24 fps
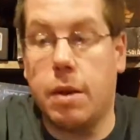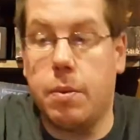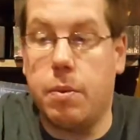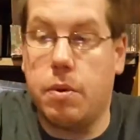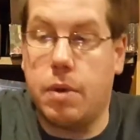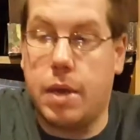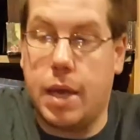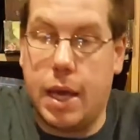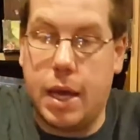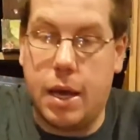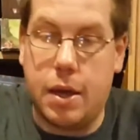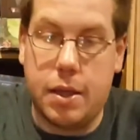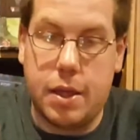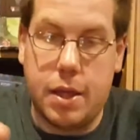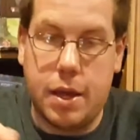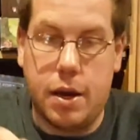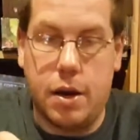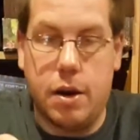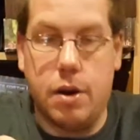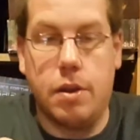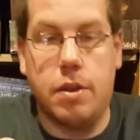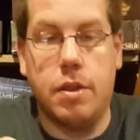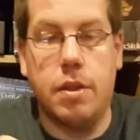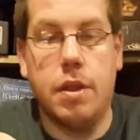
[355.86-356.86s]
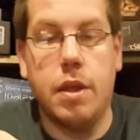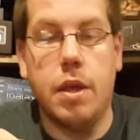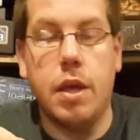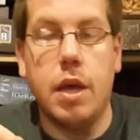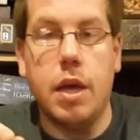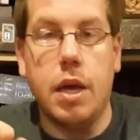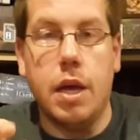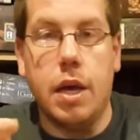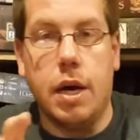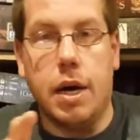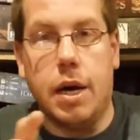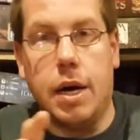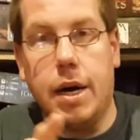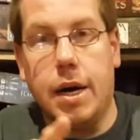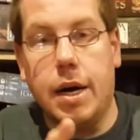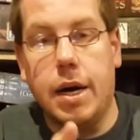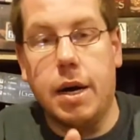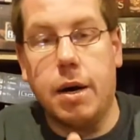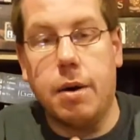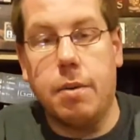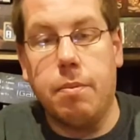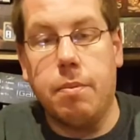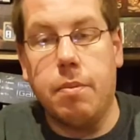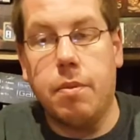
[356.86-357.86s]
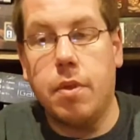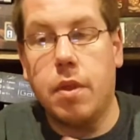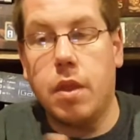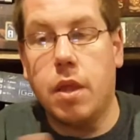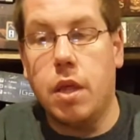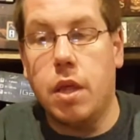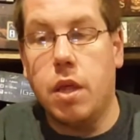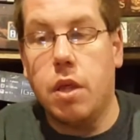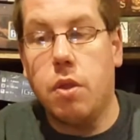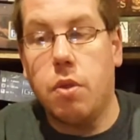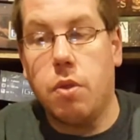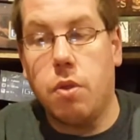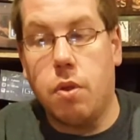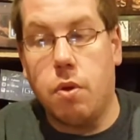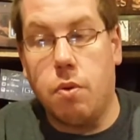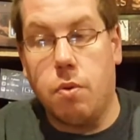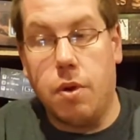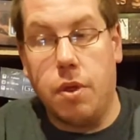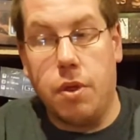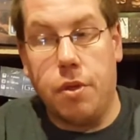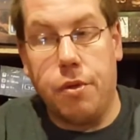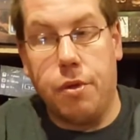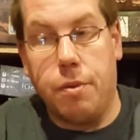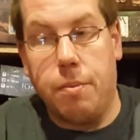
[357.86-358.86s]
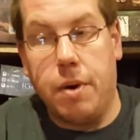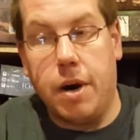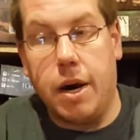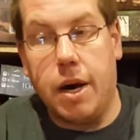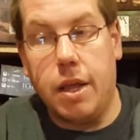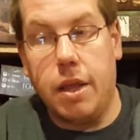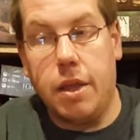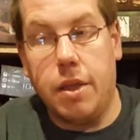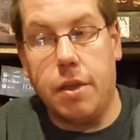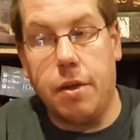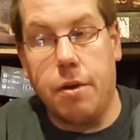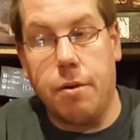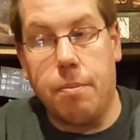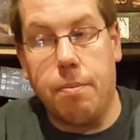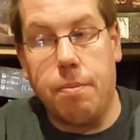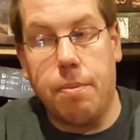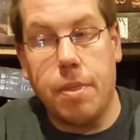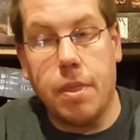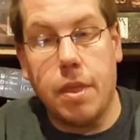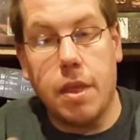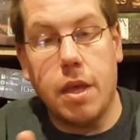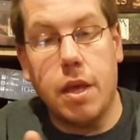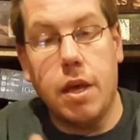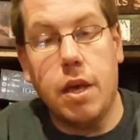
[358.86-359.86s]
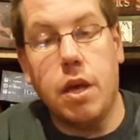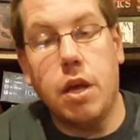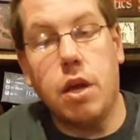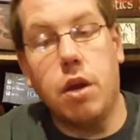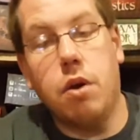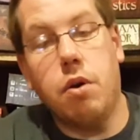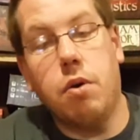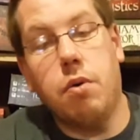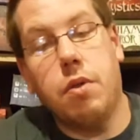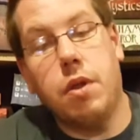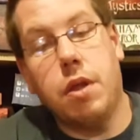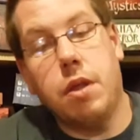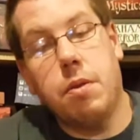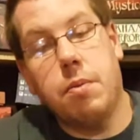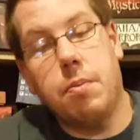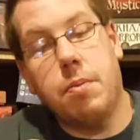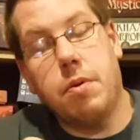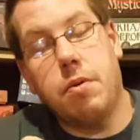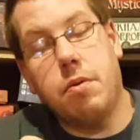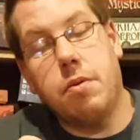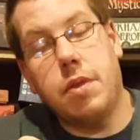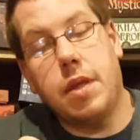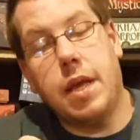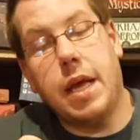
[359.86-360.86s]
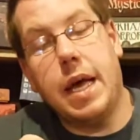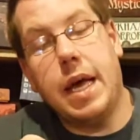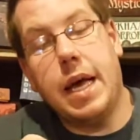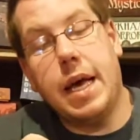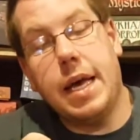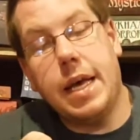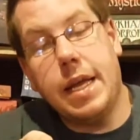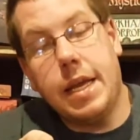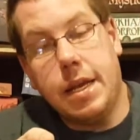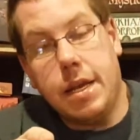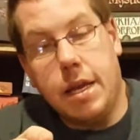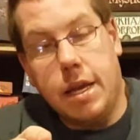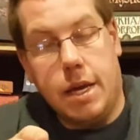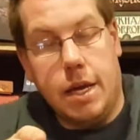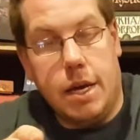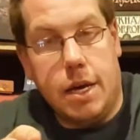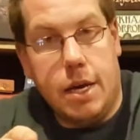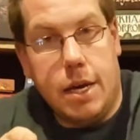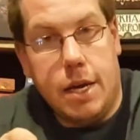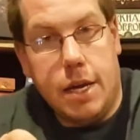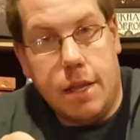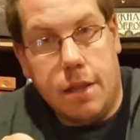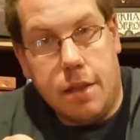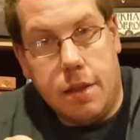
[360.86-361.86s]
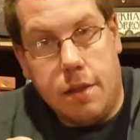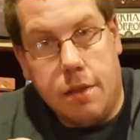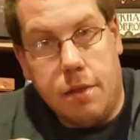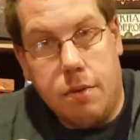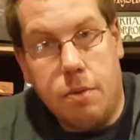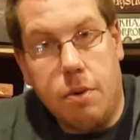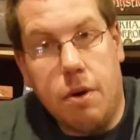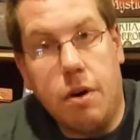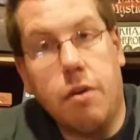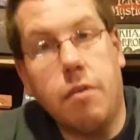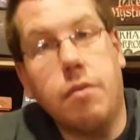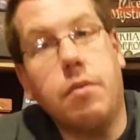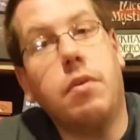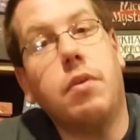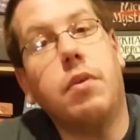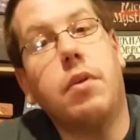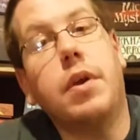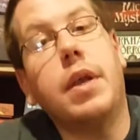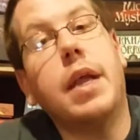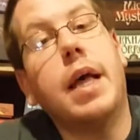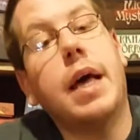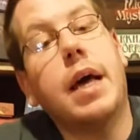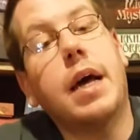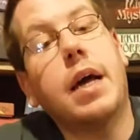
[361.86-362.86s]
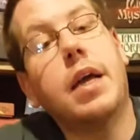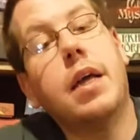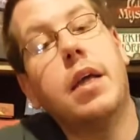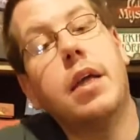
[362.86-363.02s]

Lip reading: Oh, the thing about chaos cards, well, there's a pile of them. You're only supposed to add 12